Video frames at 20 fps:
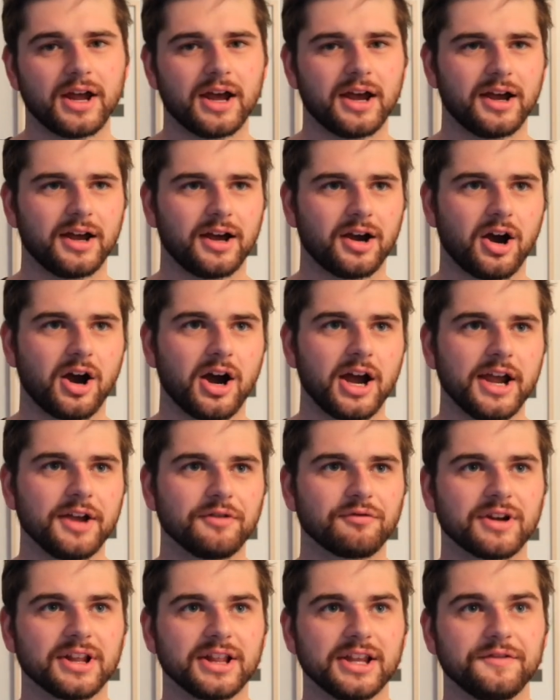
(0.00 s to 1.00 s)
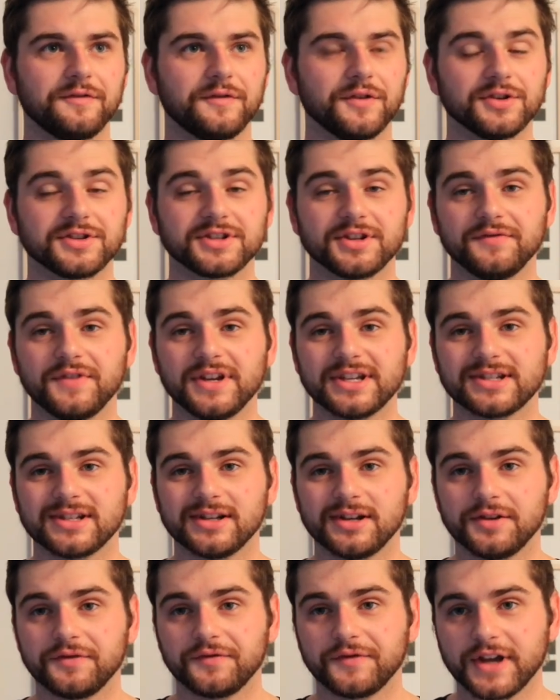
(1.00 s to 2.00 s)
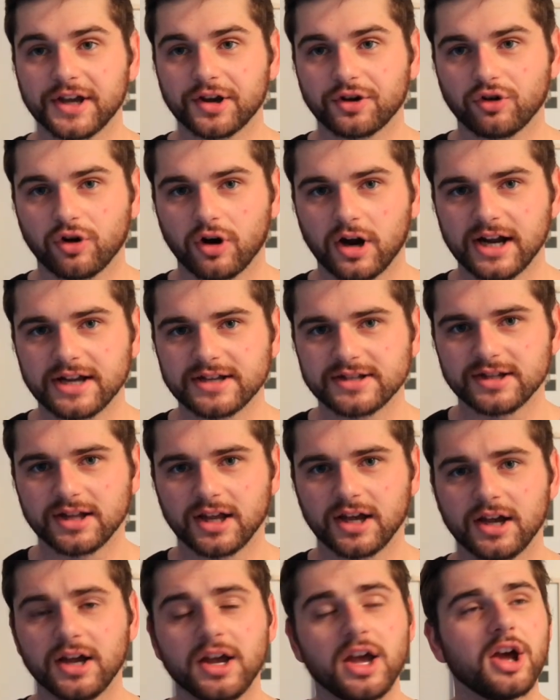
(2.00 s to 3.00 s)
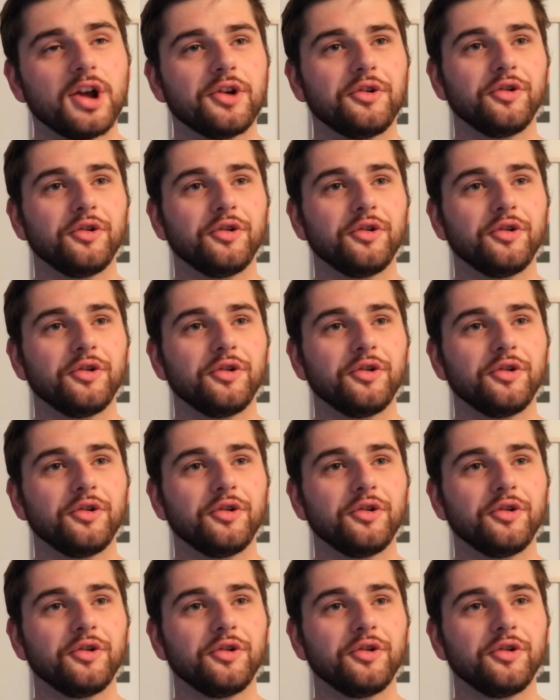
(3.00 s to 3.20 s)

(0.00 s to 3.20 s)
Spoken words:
I really first invested in Fiat Chrysler,